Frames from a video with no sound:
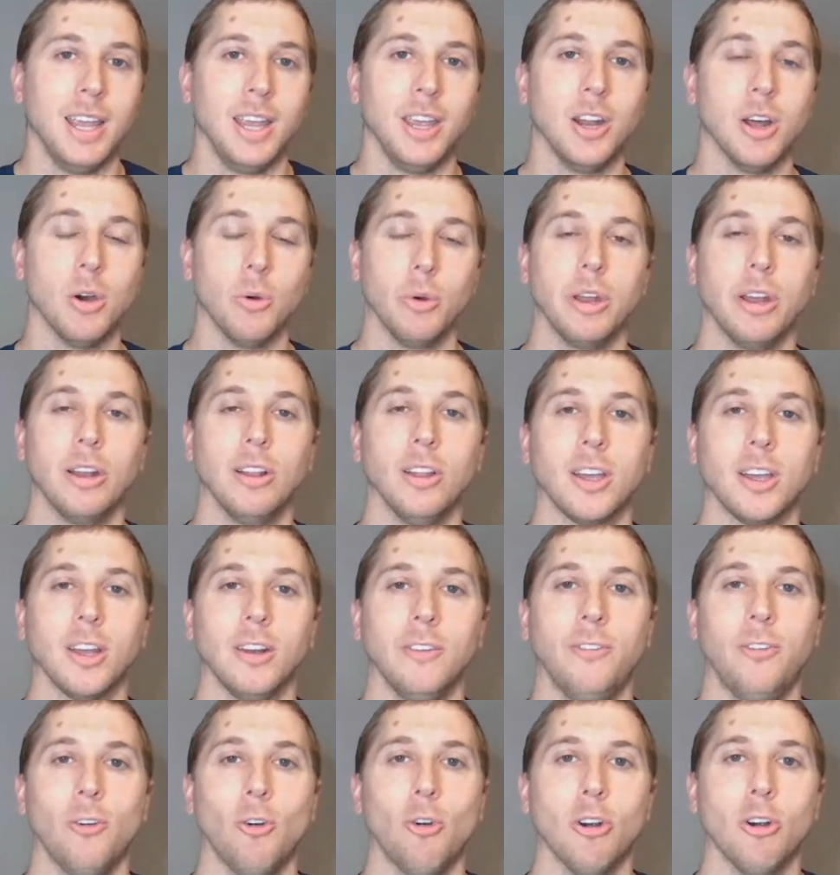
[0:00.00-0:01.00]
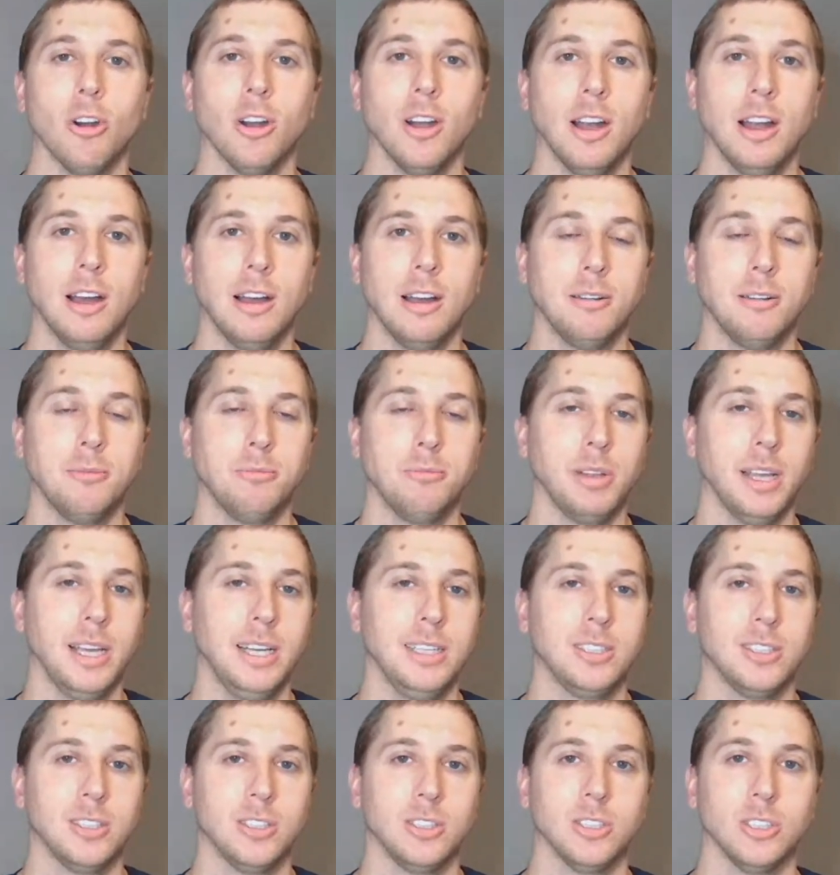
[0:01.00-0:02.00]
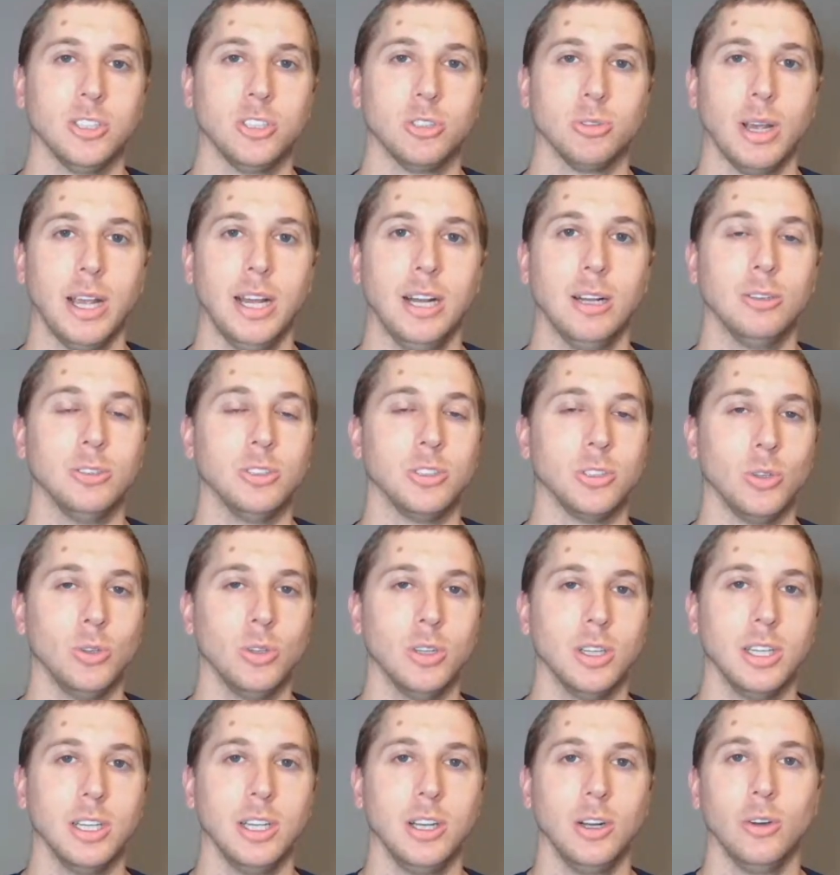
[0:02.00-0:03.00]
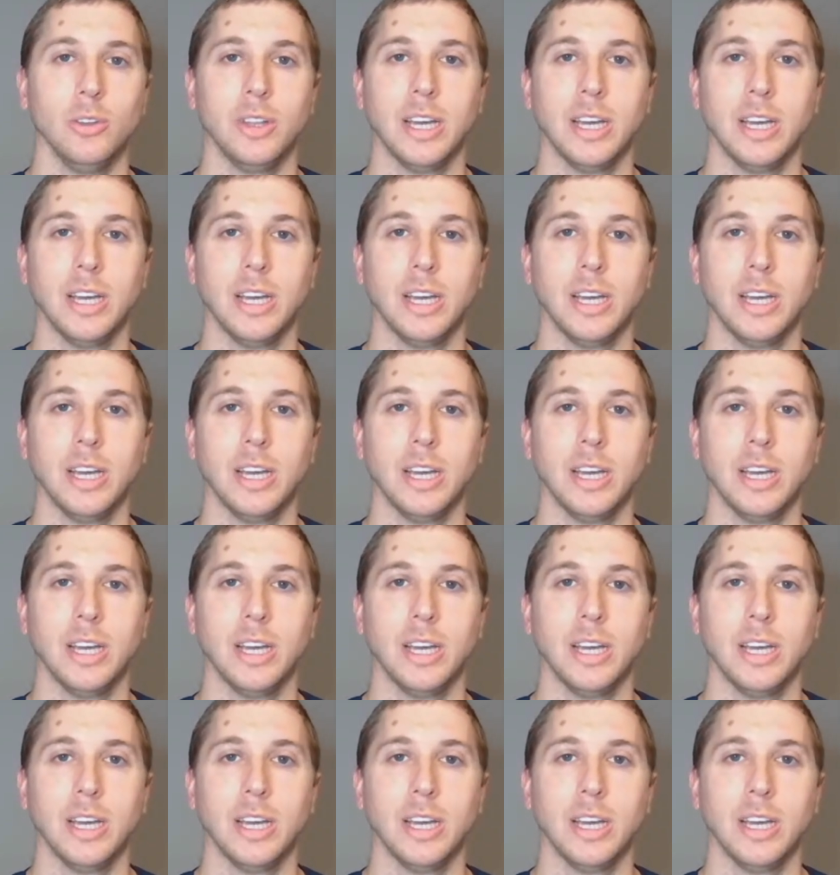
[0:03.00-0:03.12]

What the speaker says: you know, when you're looking for places to trade Ozuna, you